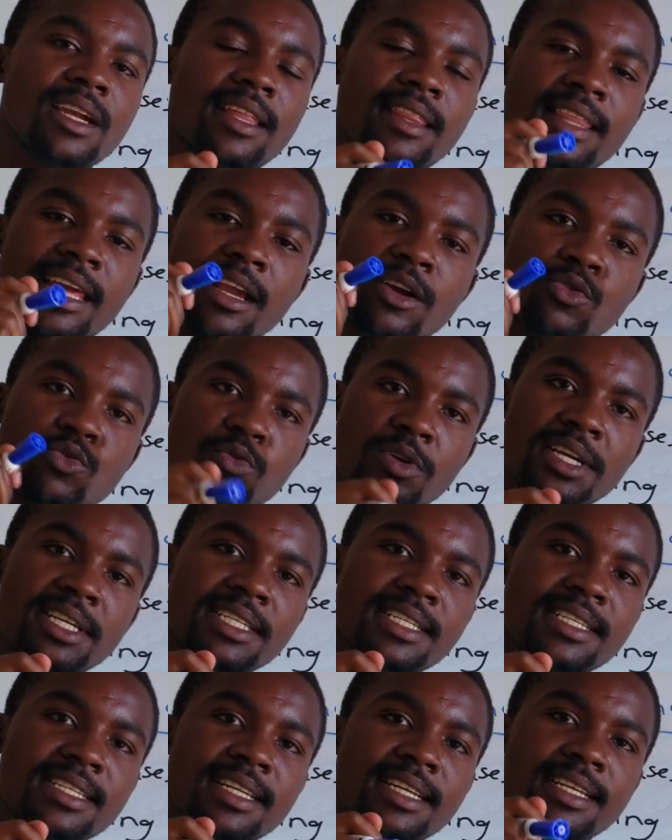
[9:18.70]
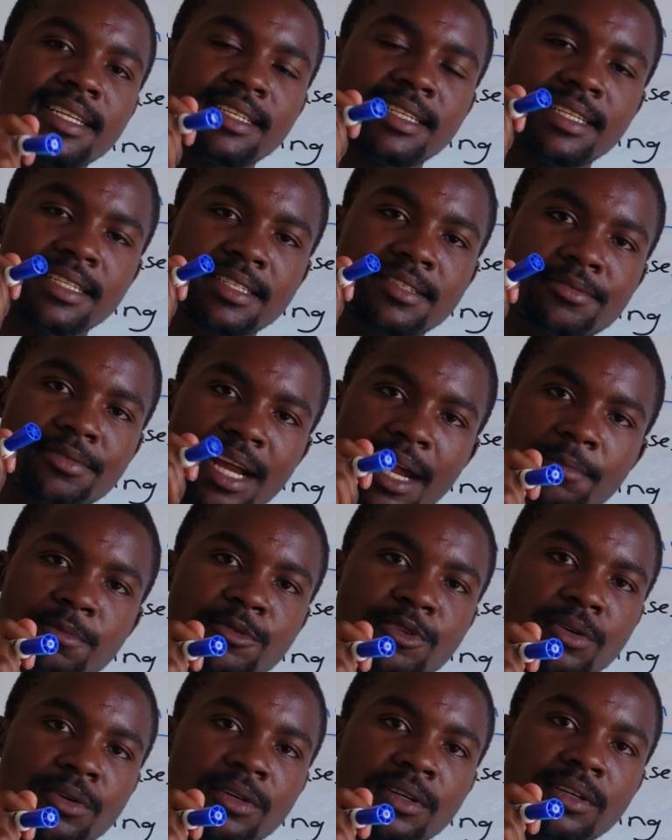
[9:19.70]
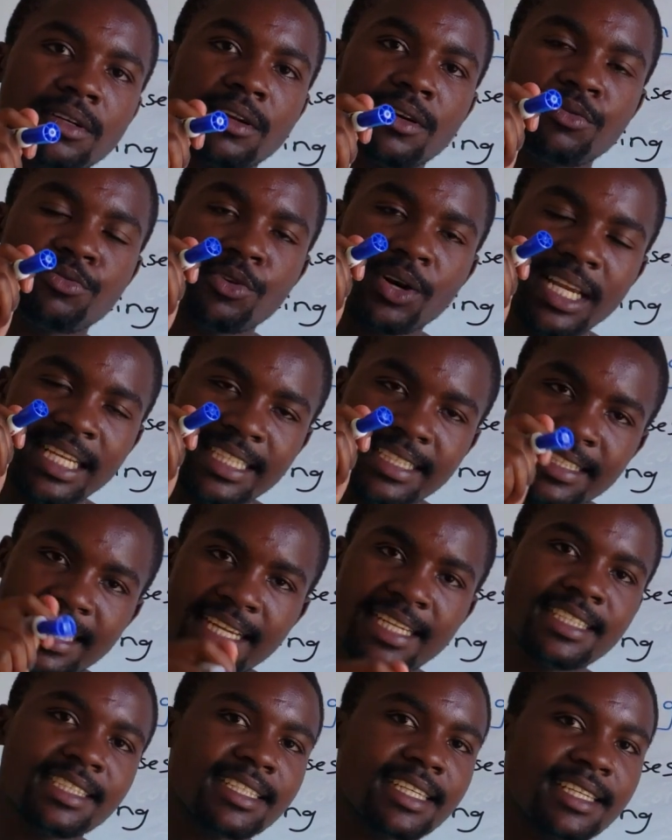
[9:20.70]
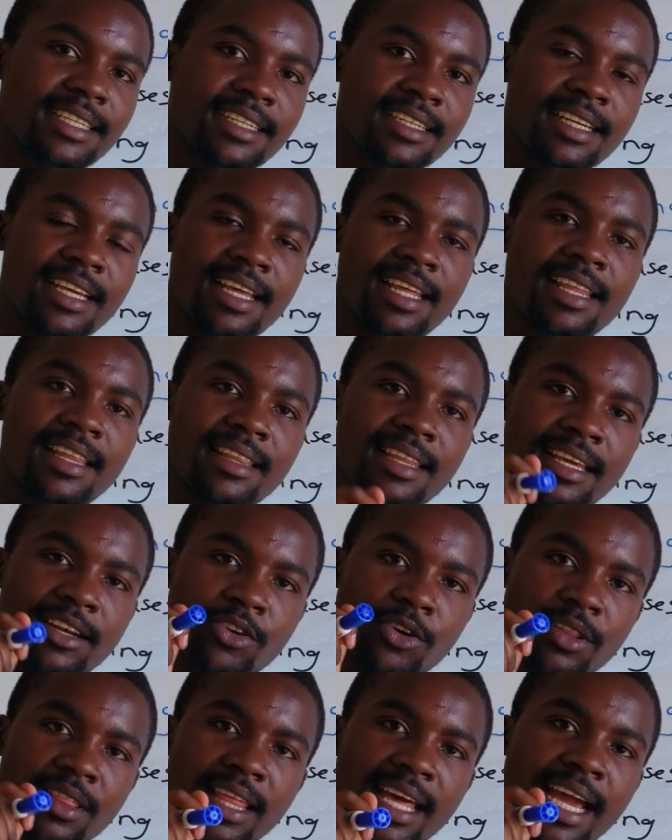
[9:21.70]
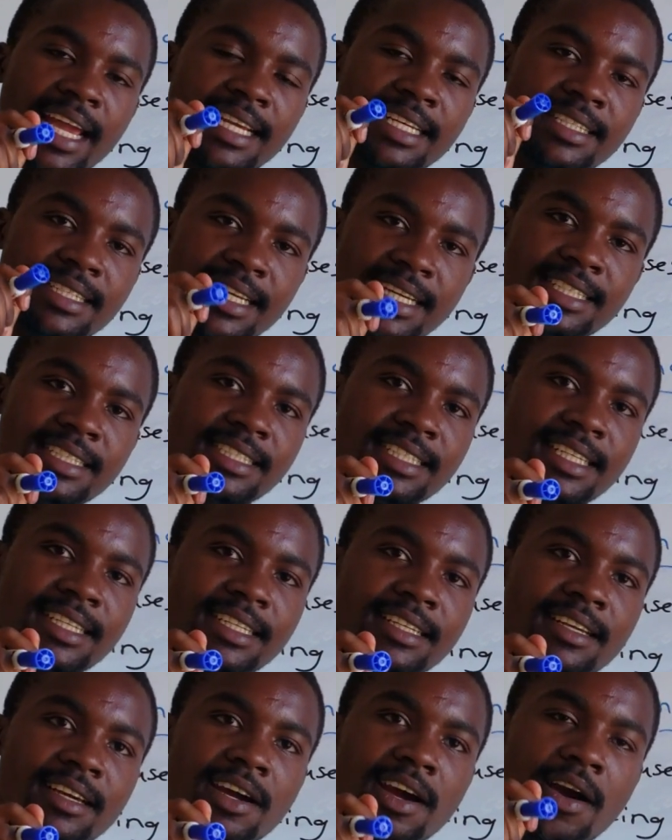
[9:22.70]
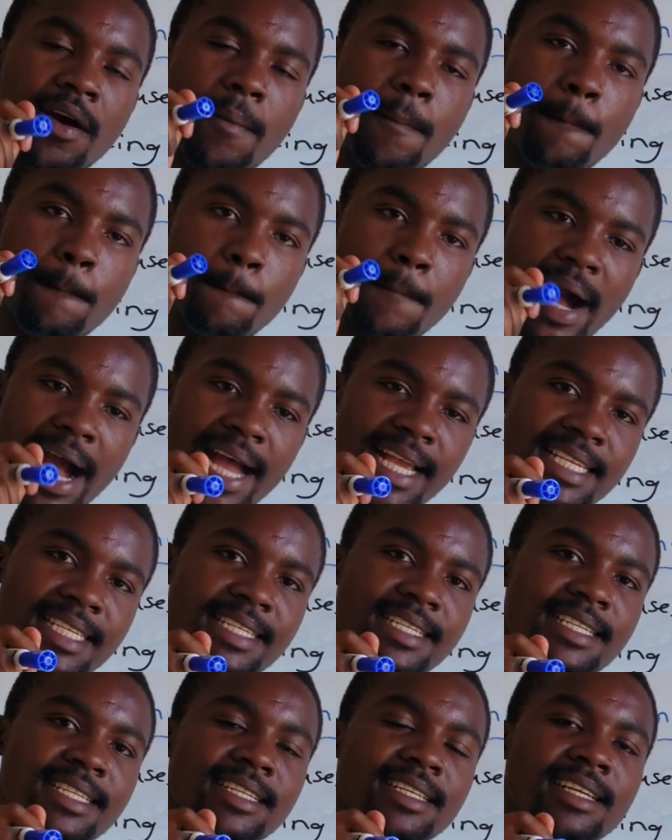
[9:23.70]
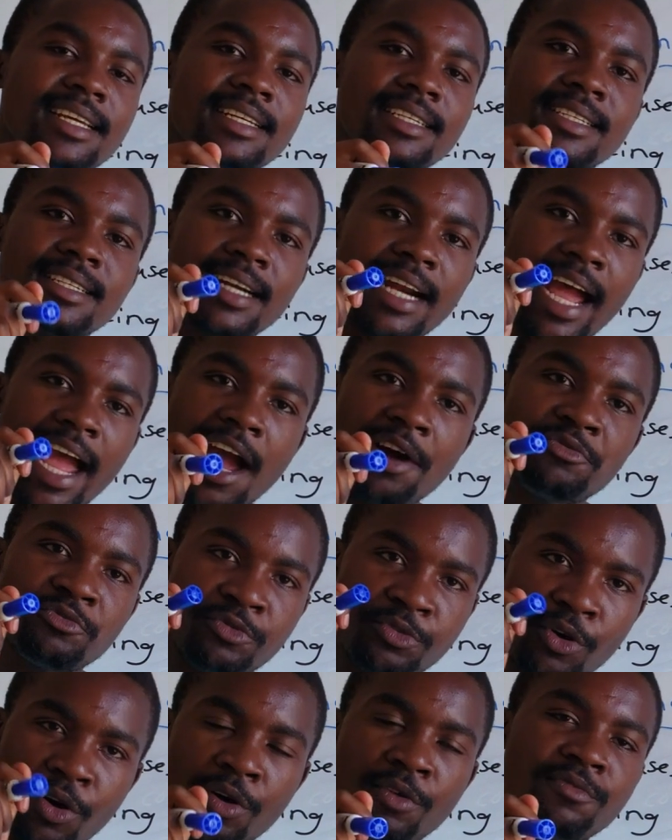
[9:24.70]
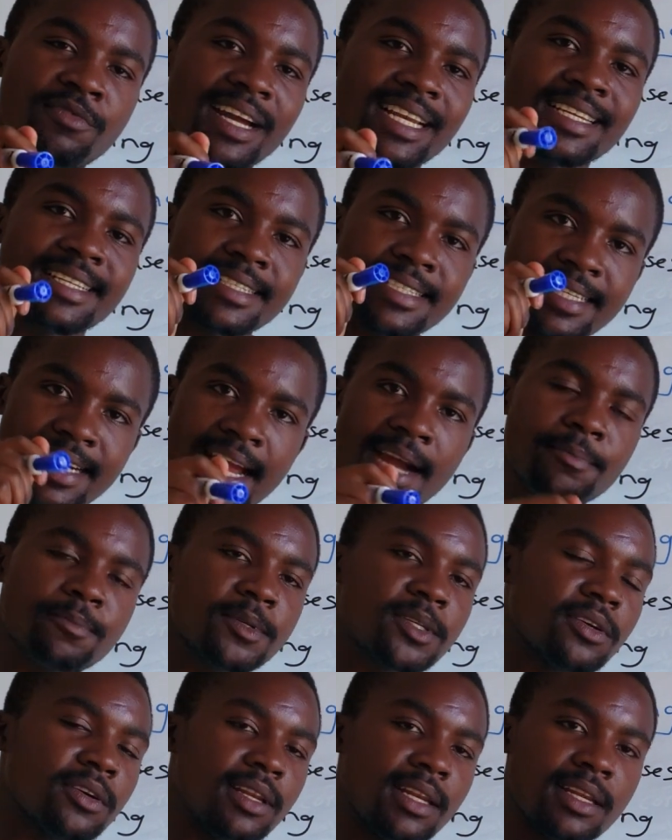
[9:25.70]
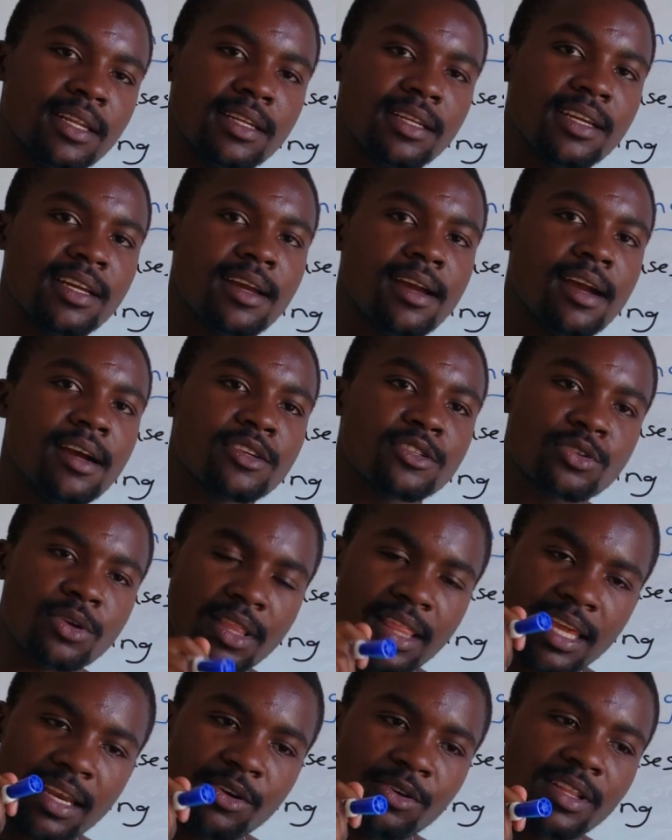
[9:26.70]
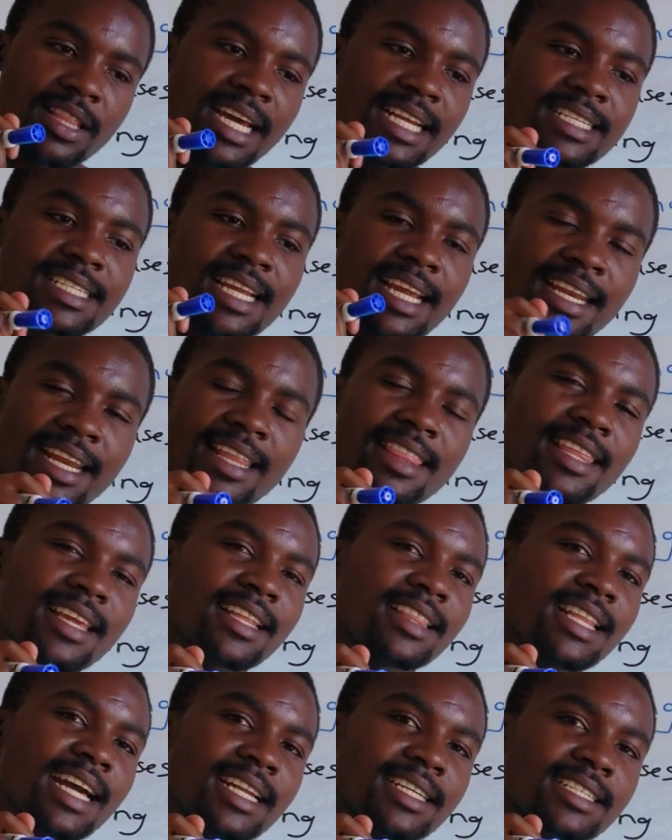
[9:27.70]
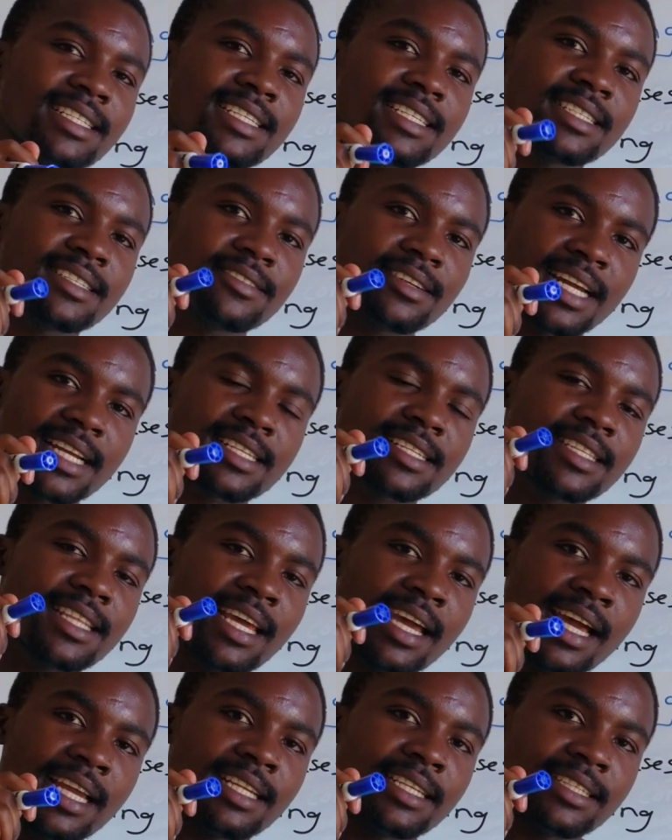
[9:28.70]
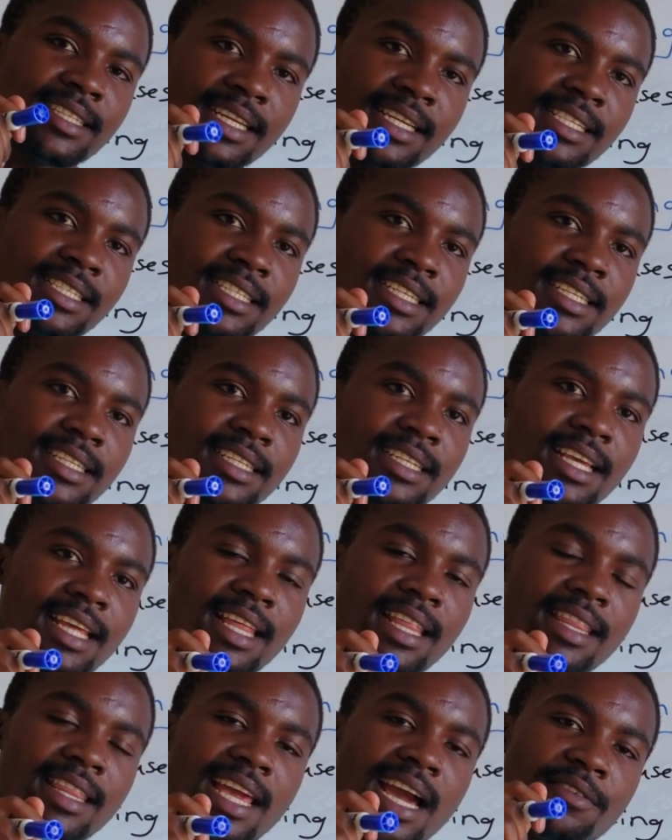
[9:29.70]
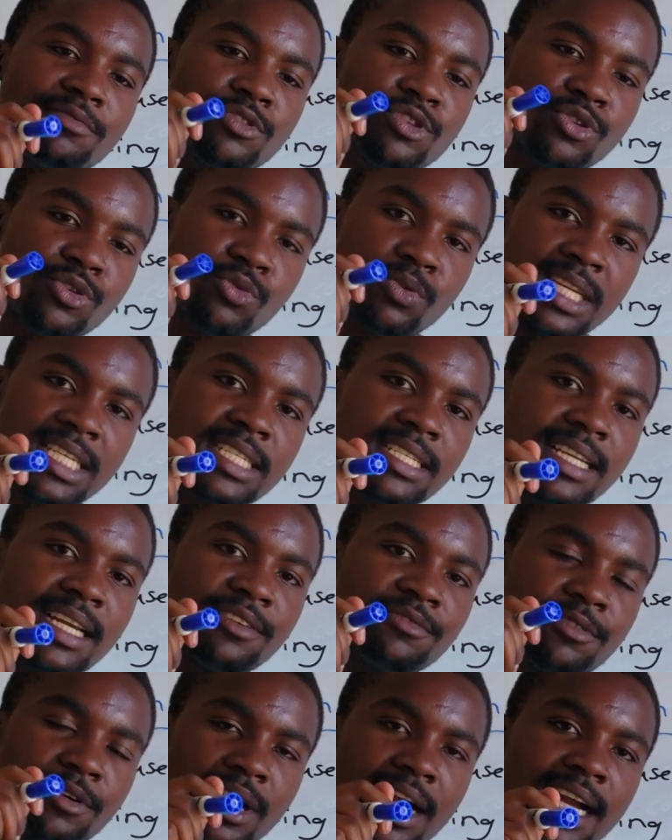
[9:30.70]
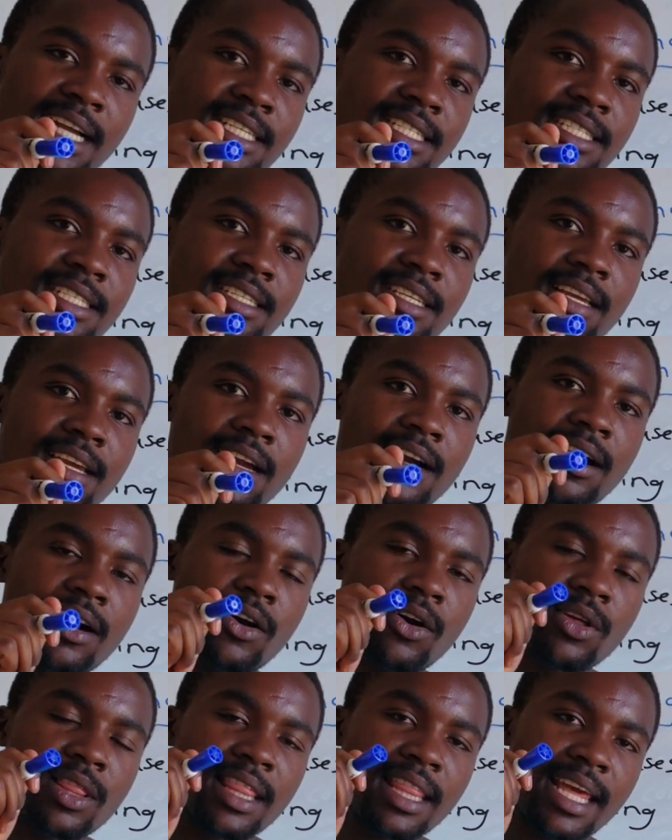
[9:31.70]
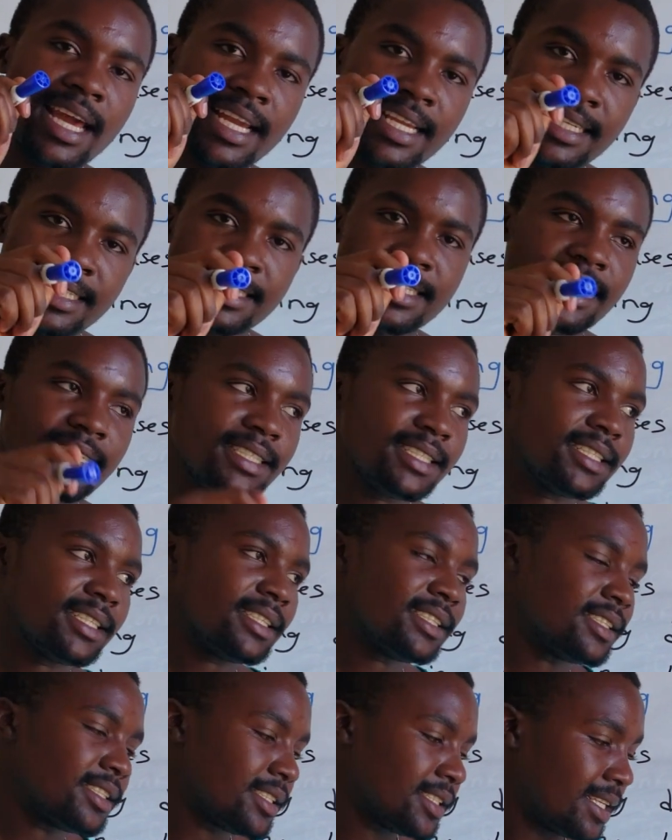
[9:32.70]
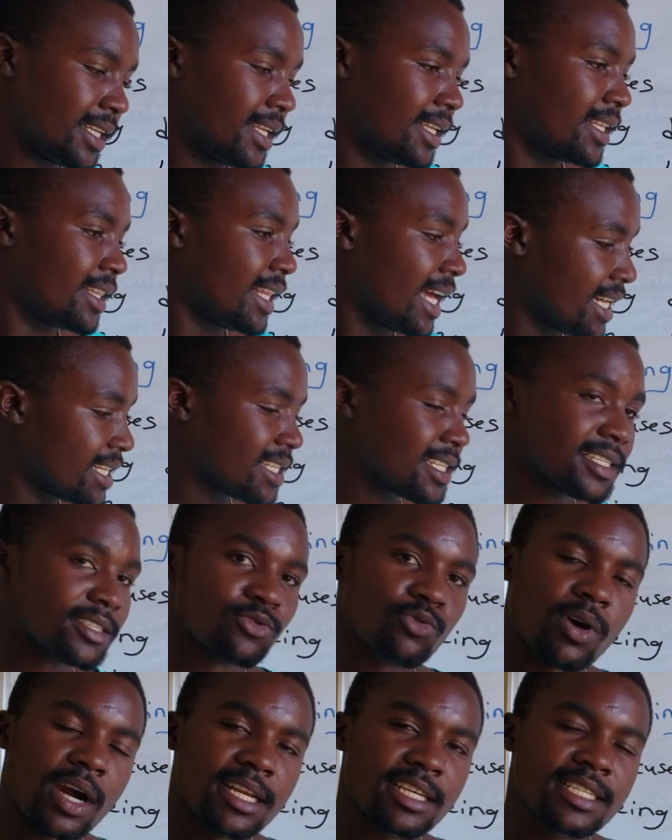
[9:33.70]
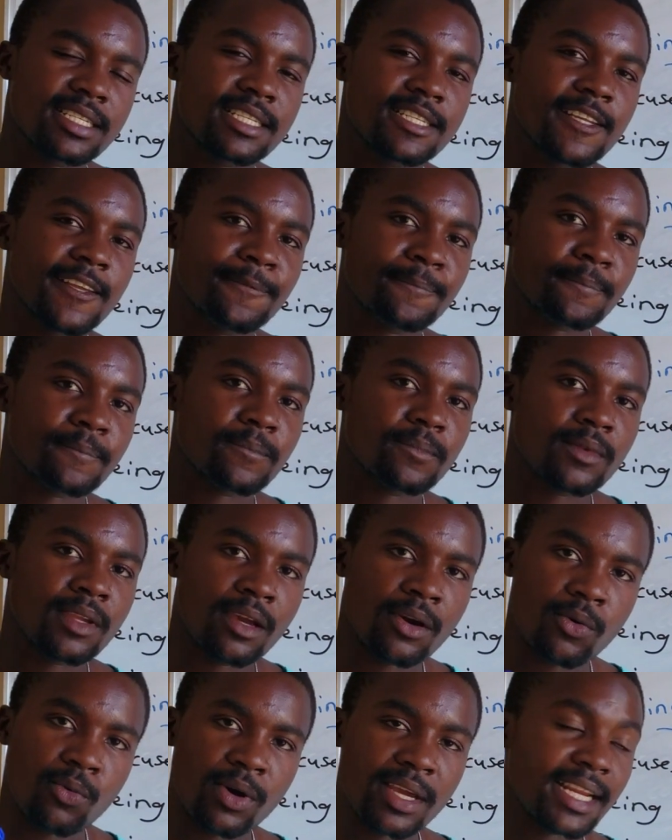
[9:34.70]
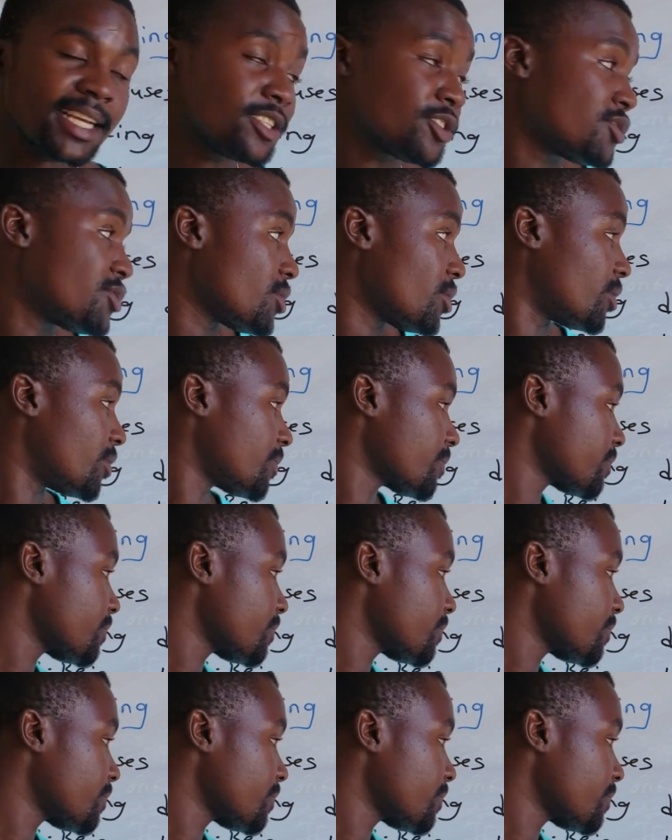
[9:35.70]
They quit disruption for intention. They know their intention must triumph over disruption. So they know that anything that distracts their intention, they have to quit it and focus on their intentions. That is what winners do.